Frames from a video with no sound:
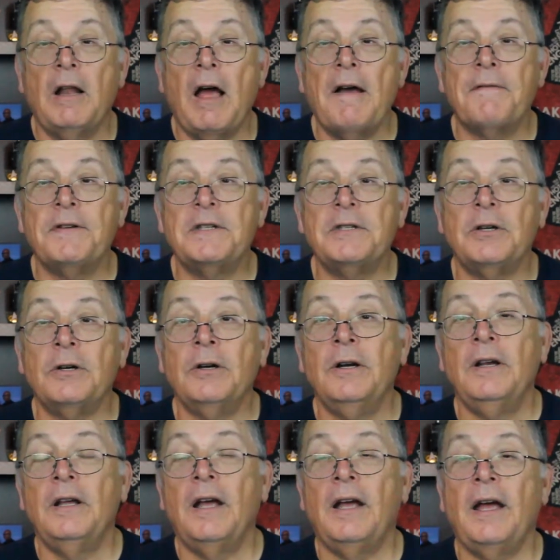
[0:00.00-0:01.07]
officer
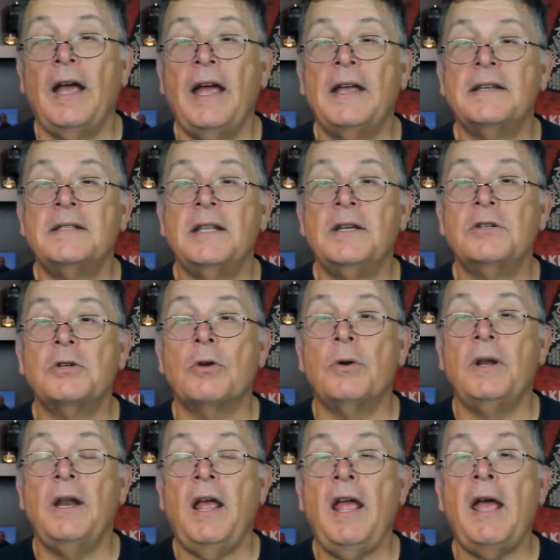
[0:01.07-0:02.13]
as things are
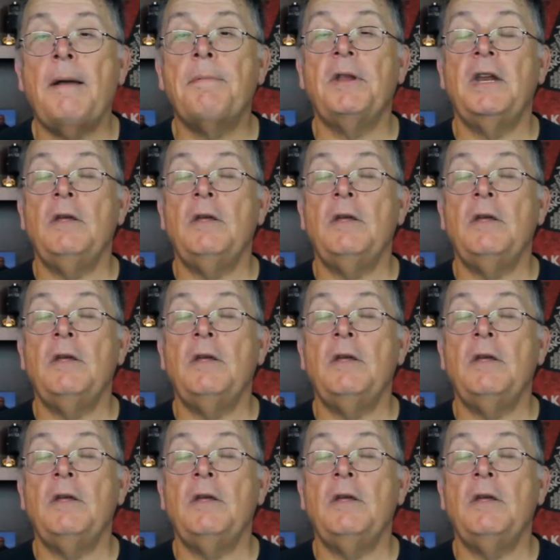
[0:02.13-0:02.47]
going to happen.